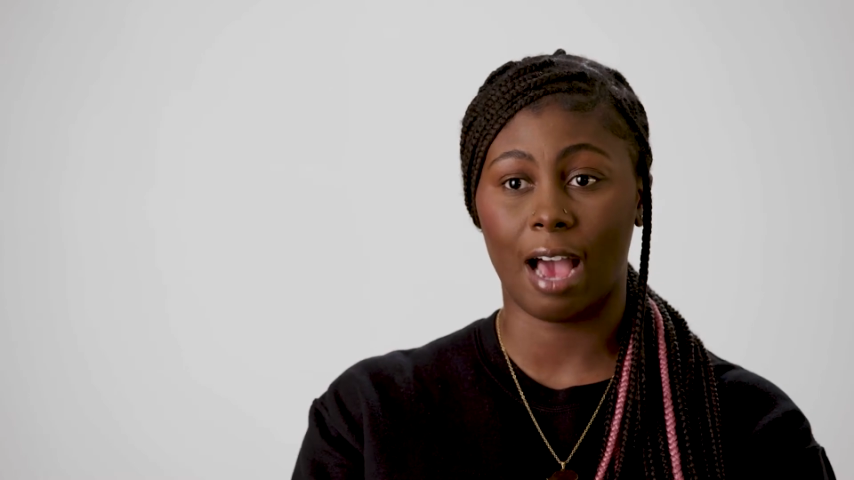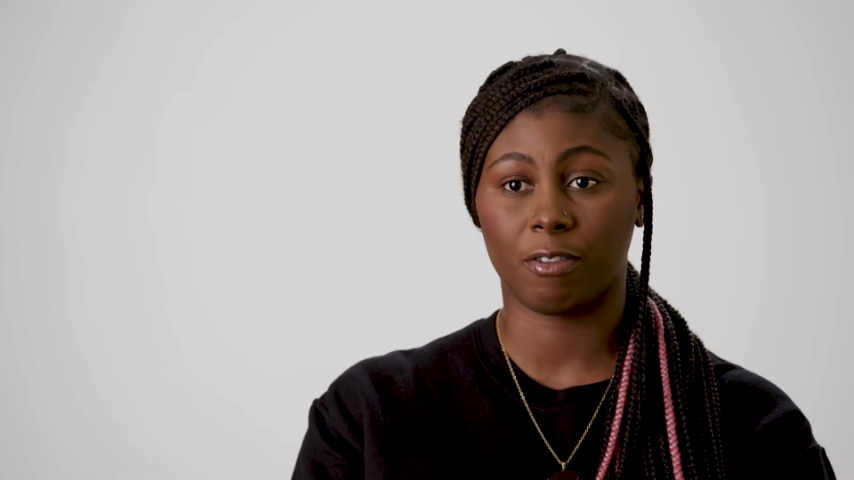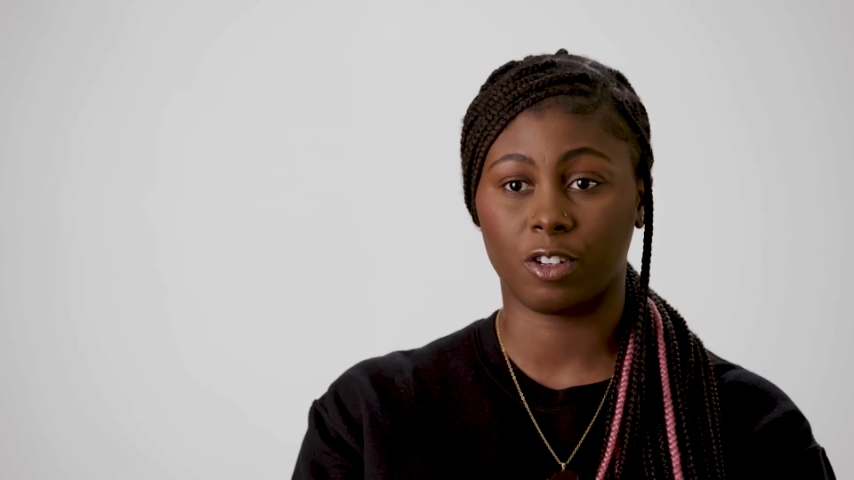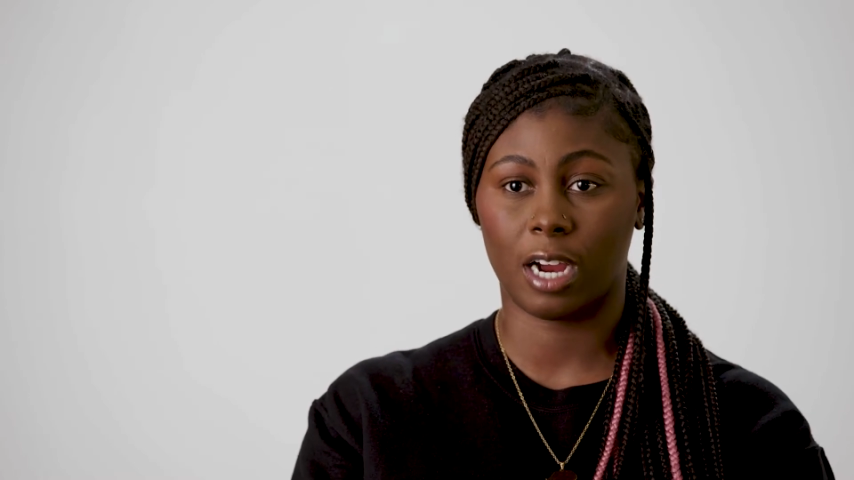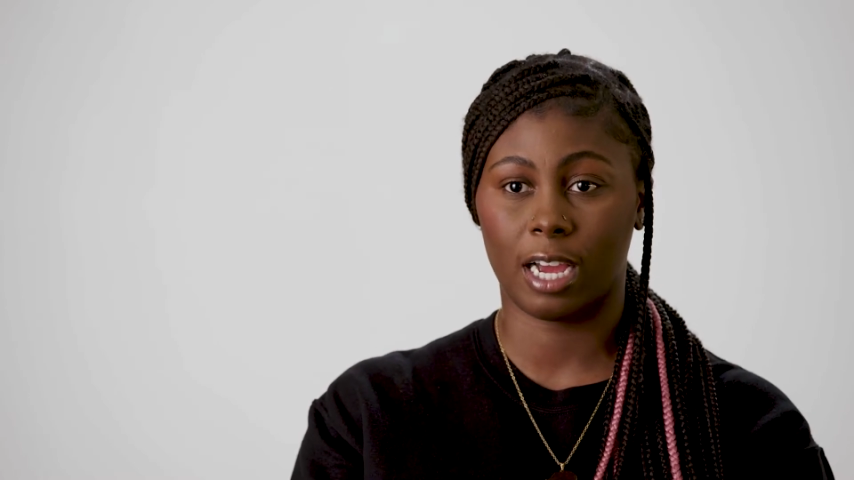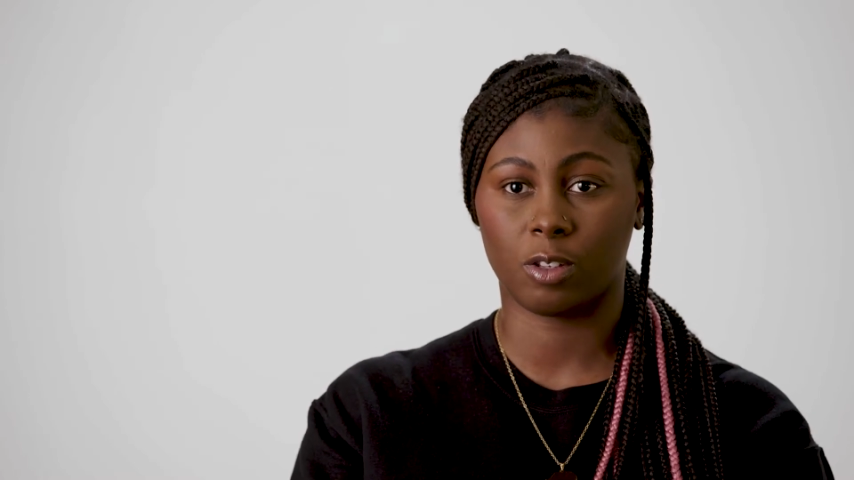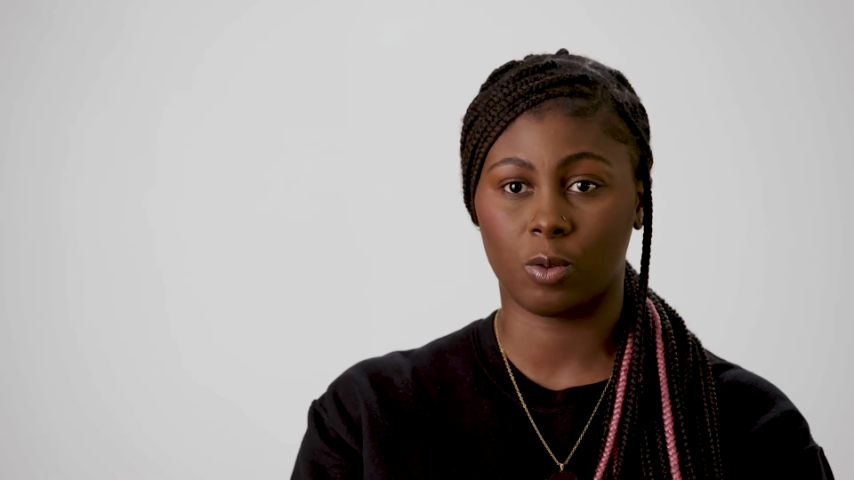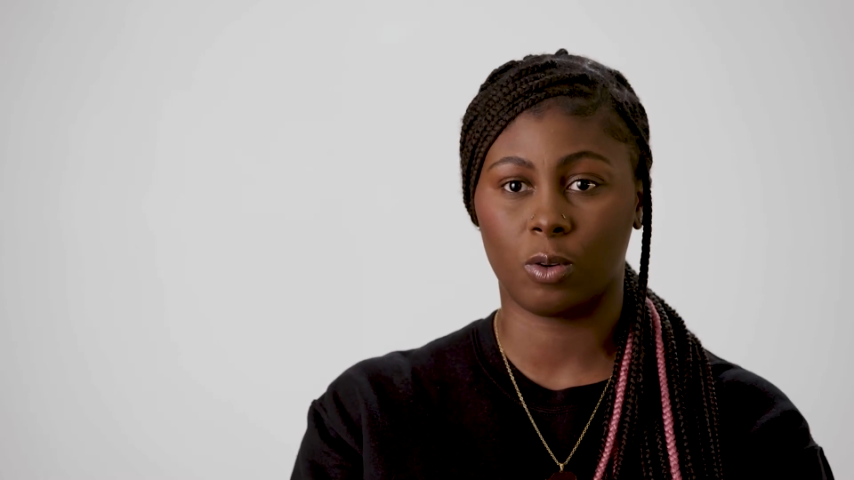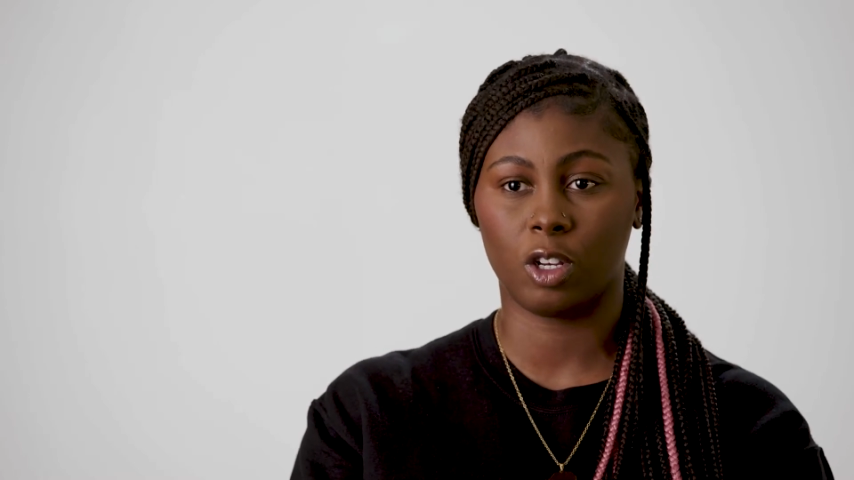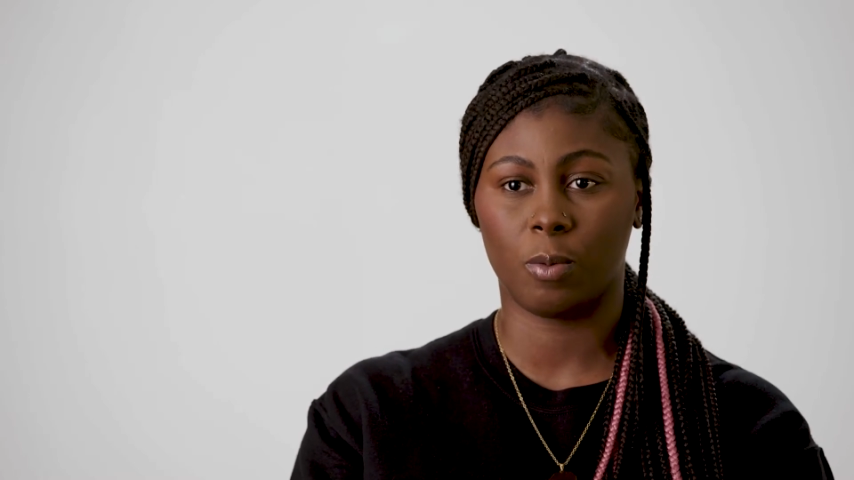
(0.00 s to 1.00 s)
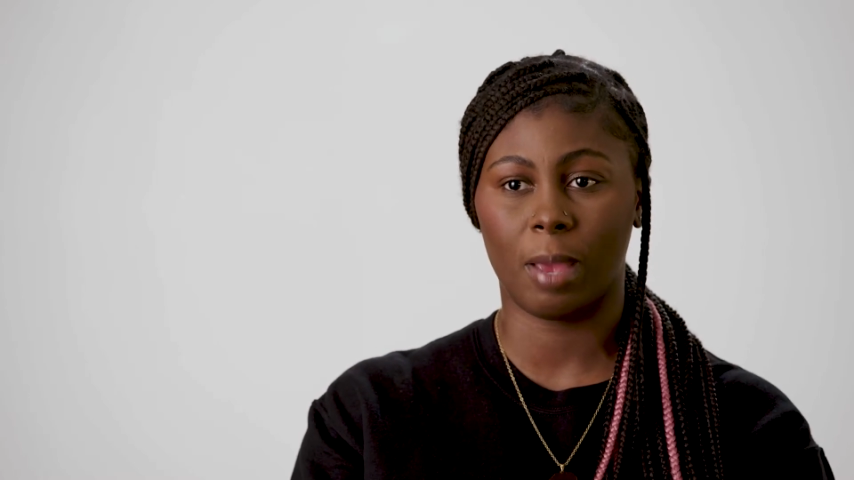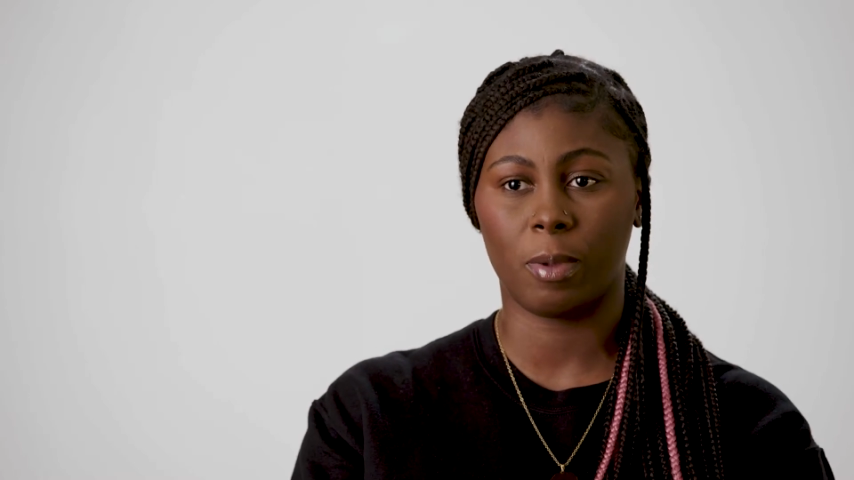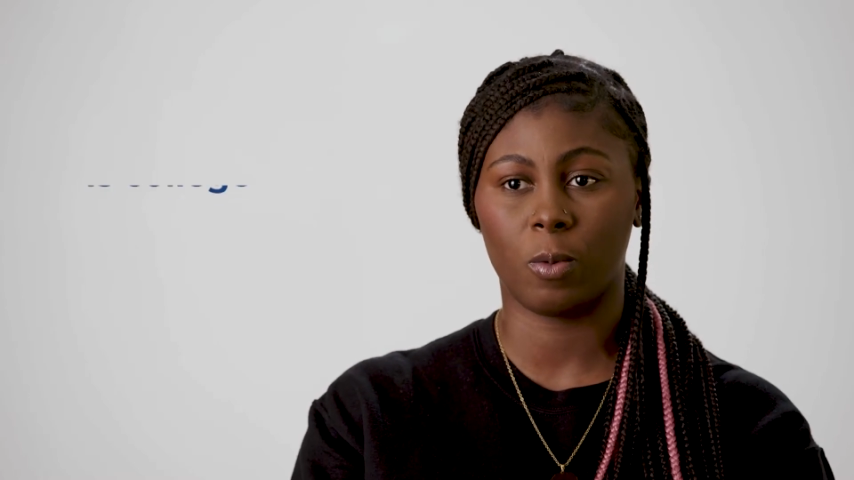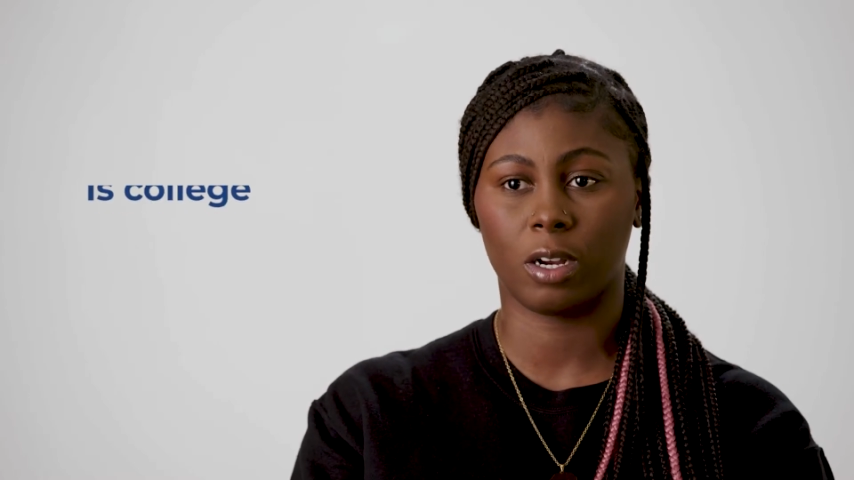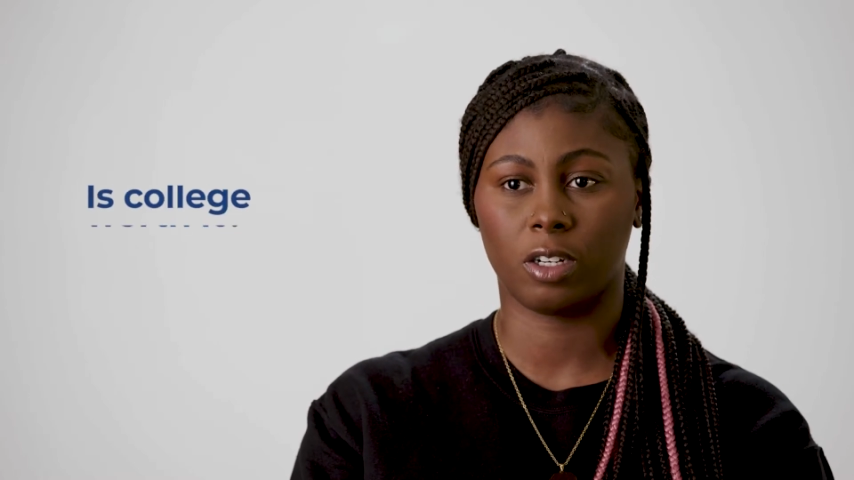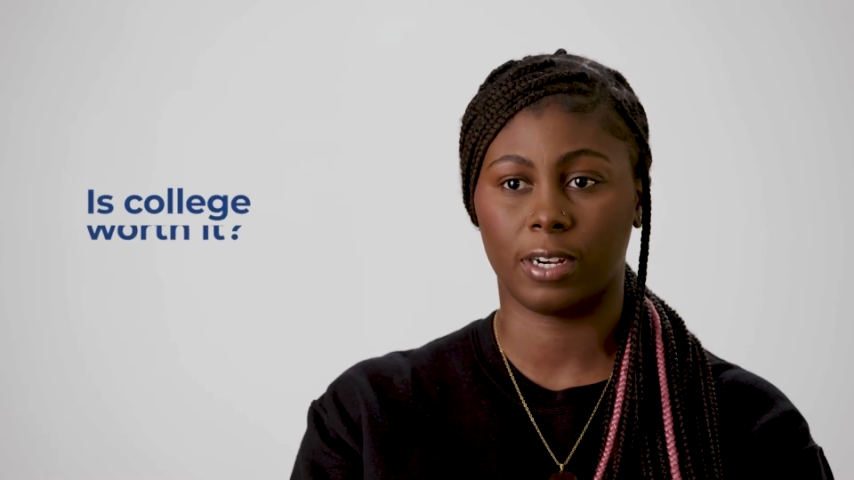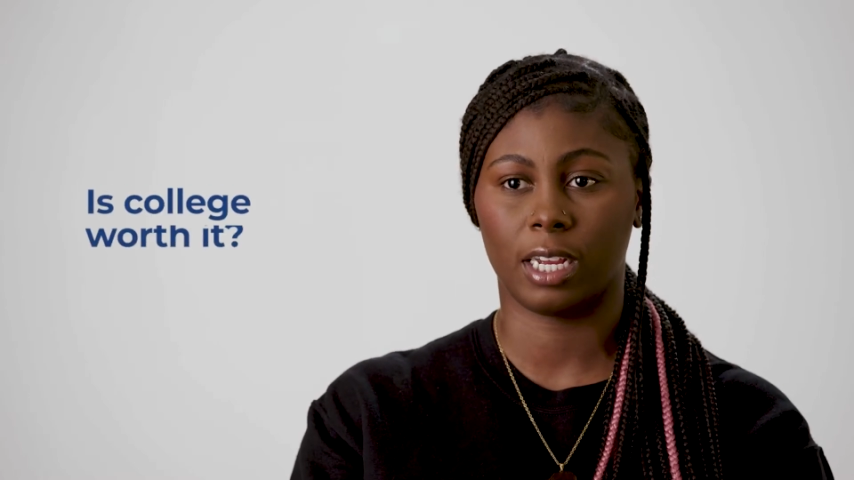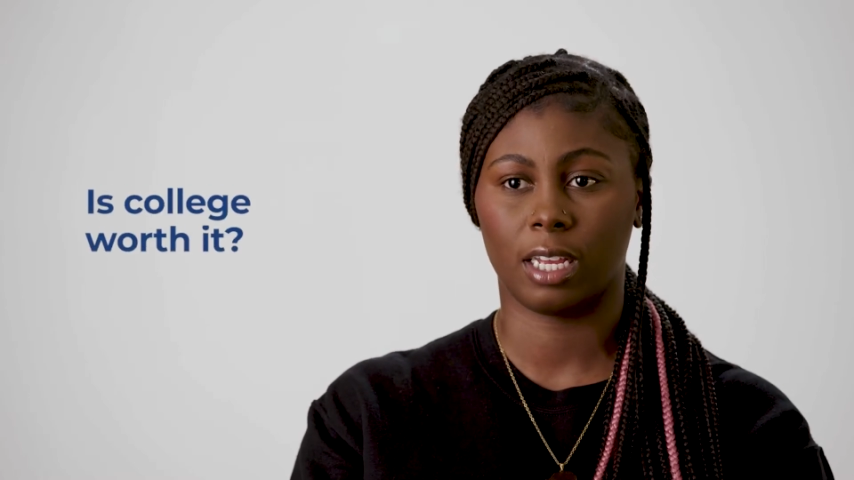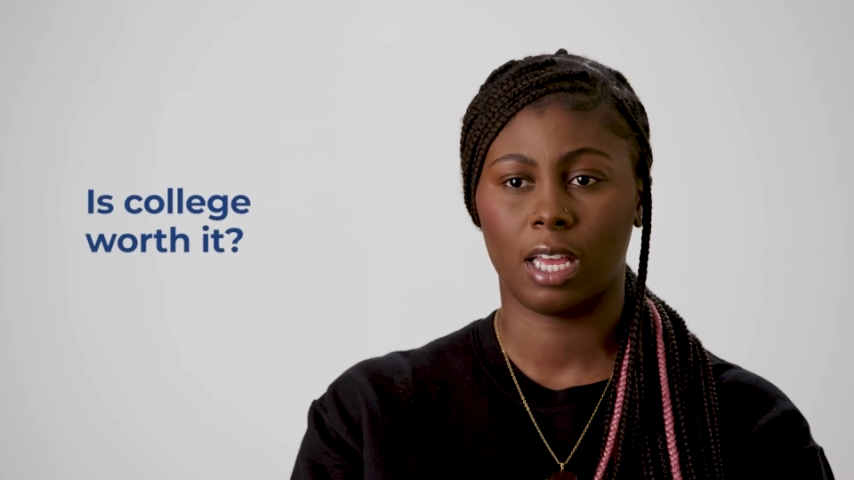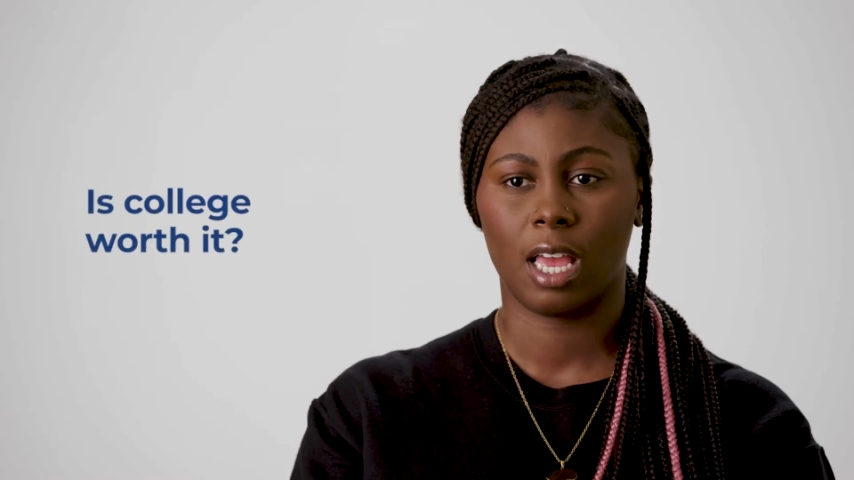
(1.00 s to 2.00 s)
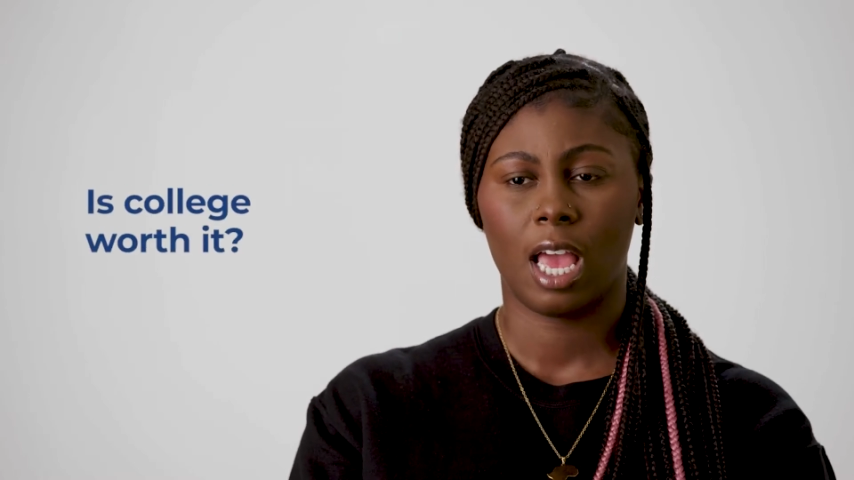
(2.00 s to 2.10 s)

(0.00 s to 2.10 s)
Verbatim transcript: after high school, you may be wondering